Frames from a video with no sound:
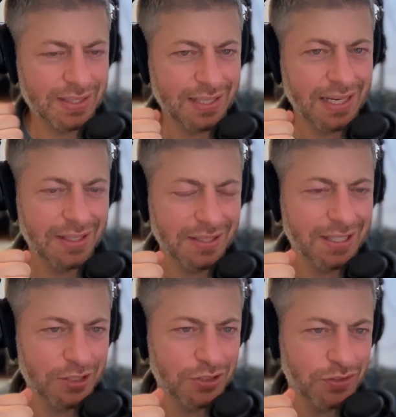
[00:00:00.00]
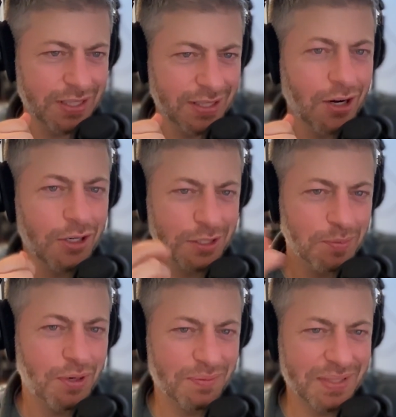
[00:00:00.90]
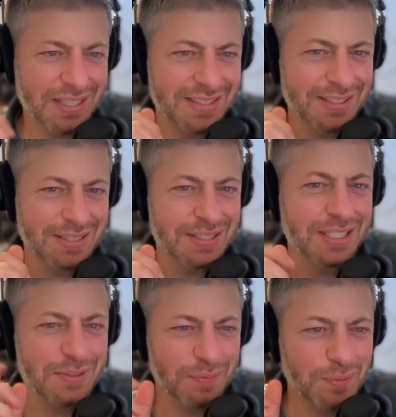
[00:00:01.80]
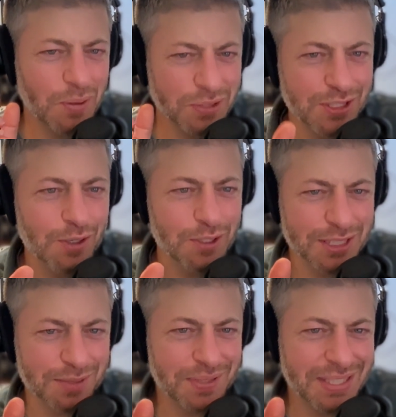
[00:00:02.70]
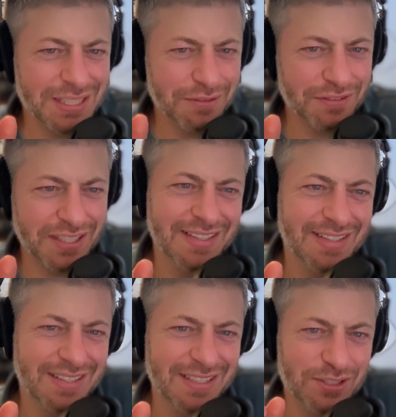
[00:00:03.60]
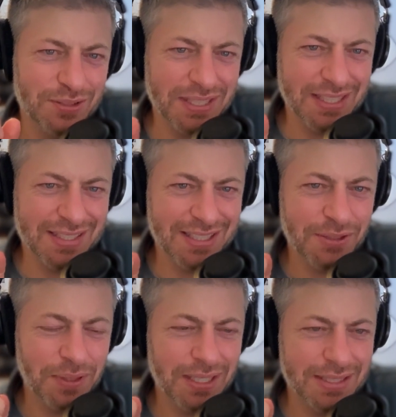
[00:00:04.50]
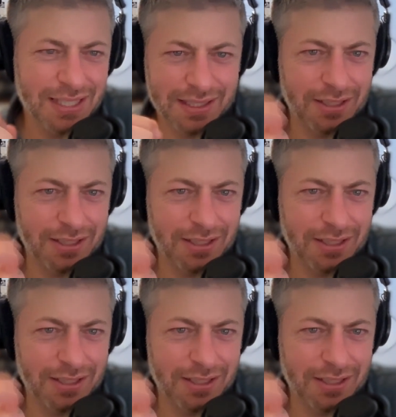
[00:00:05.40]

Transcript: out of the country, the art department is the most noticeably different than shooting in the US. Like there's